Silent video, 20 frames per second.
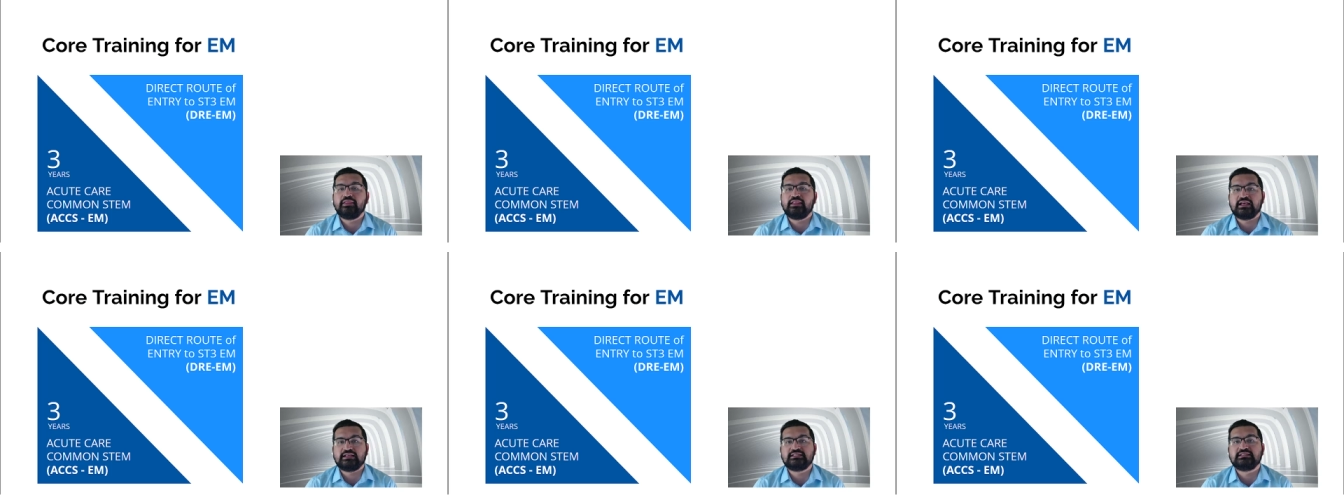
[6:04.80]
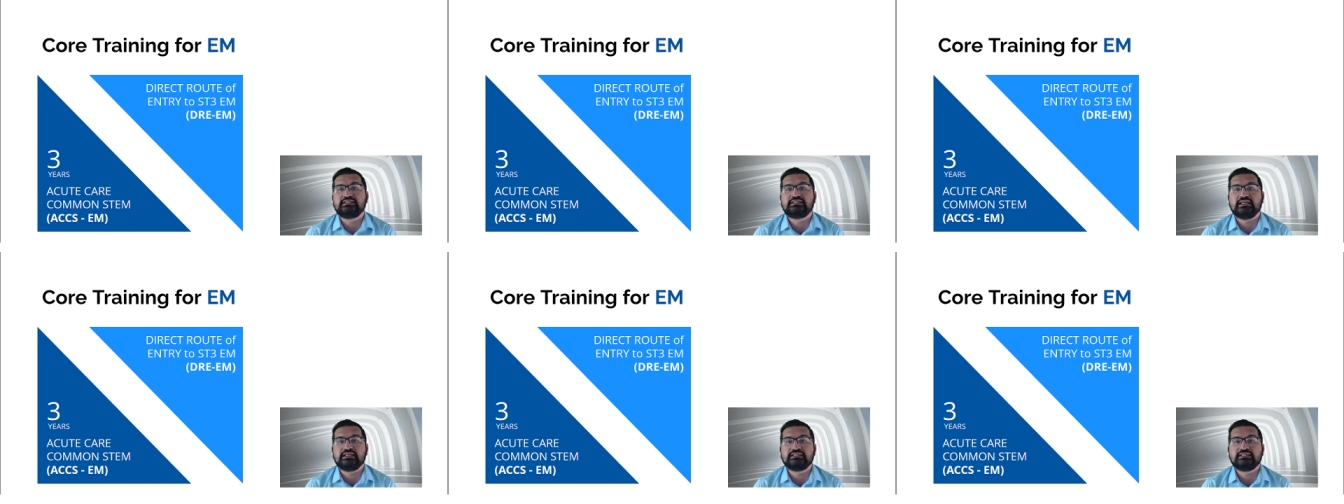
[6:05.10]

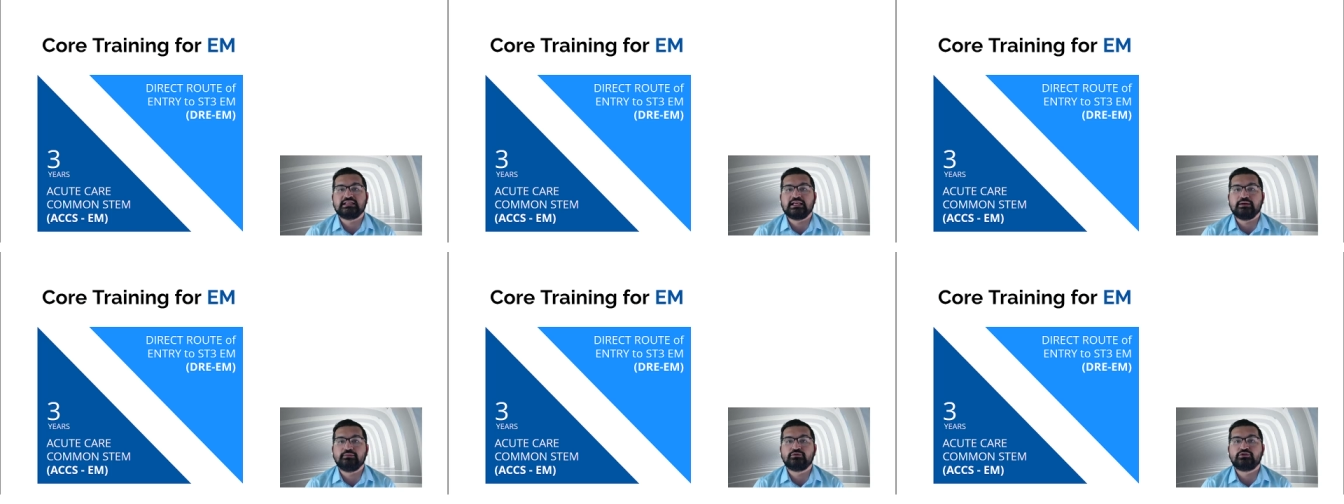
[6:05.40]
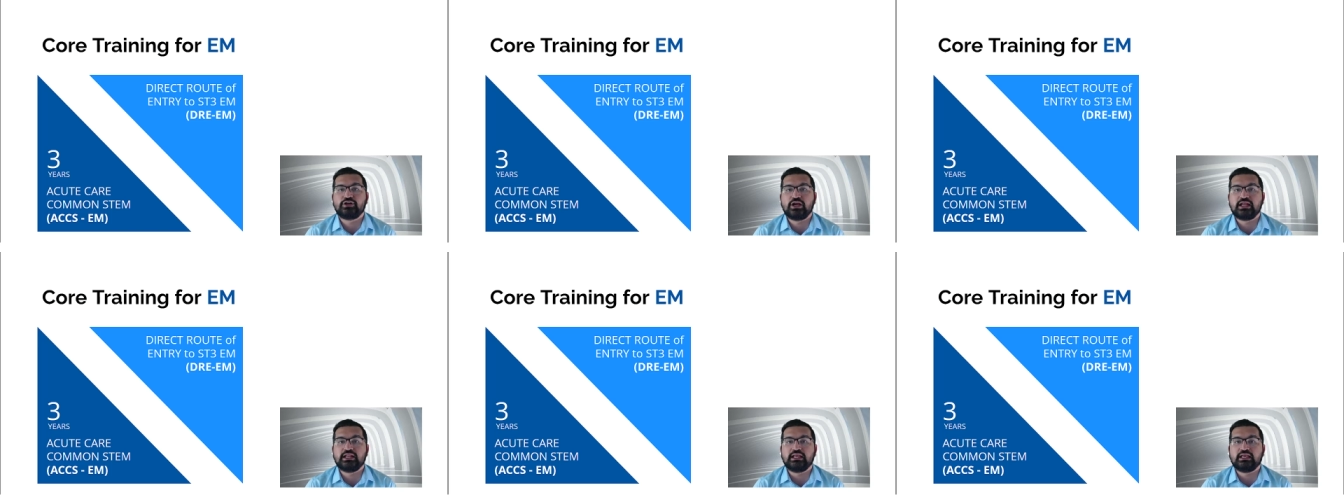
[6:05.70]
ACCS EM
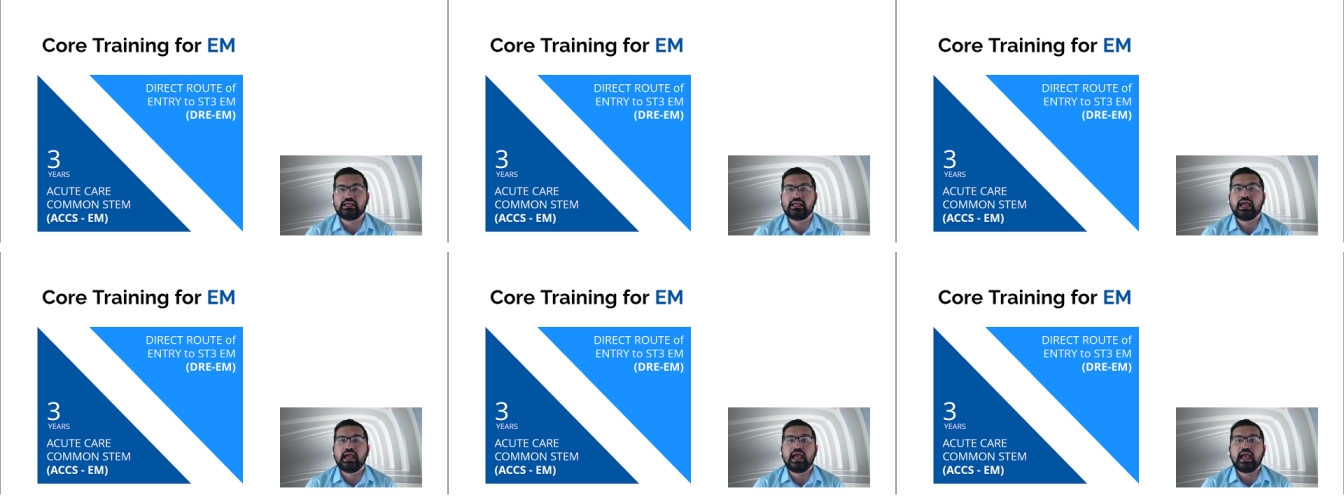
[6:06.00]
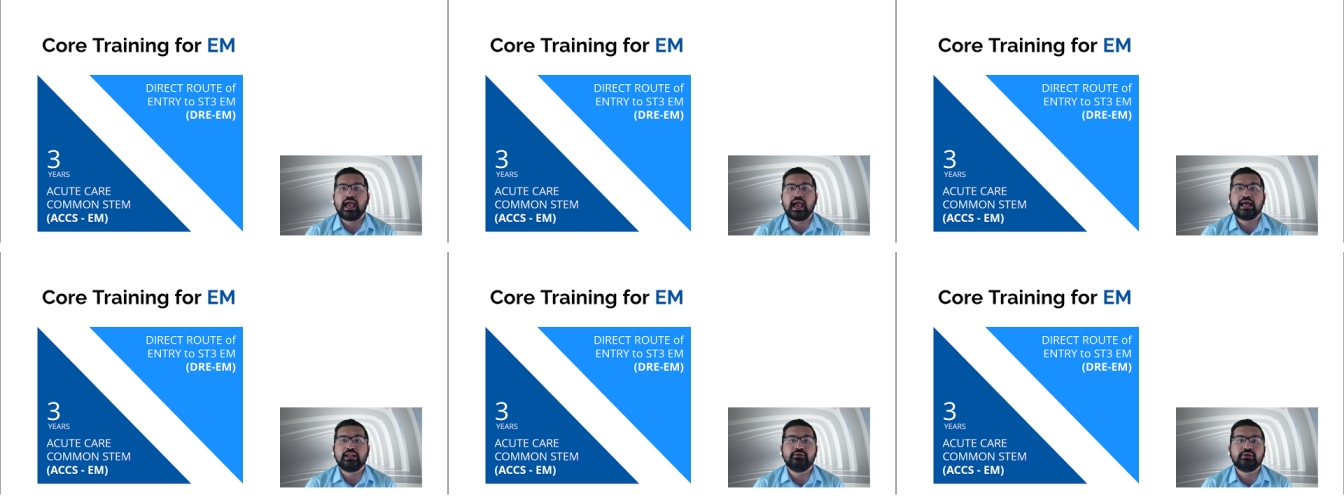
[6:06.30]
training
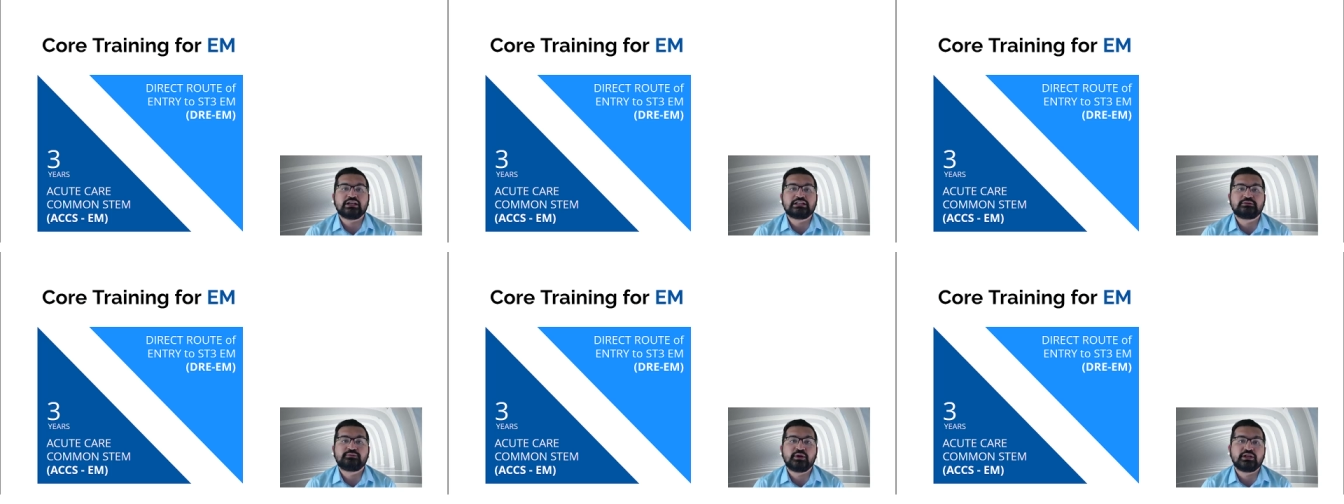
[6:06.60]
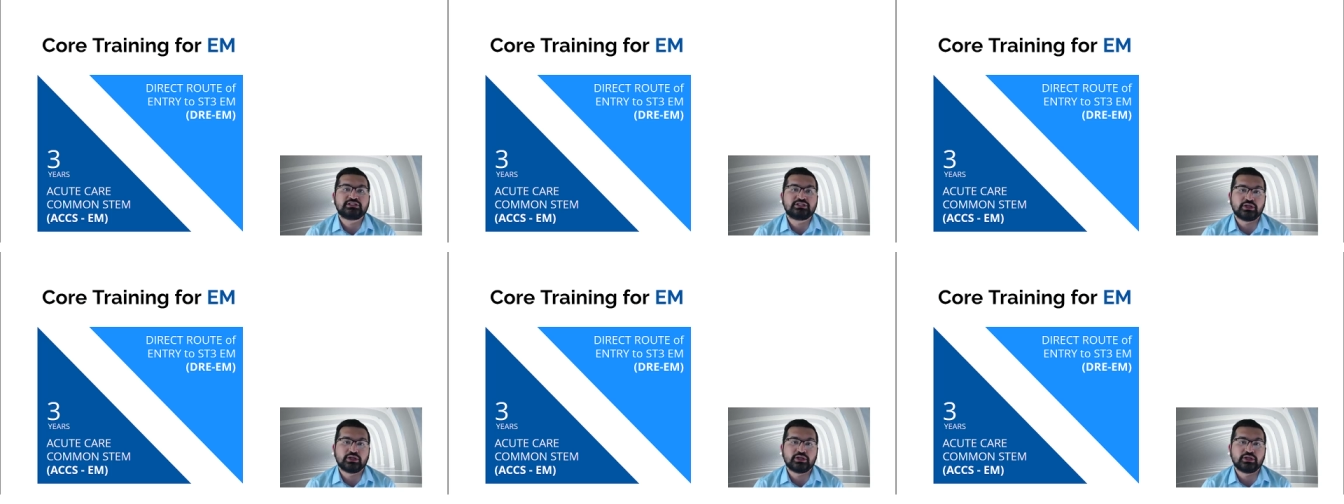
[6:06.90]
and you express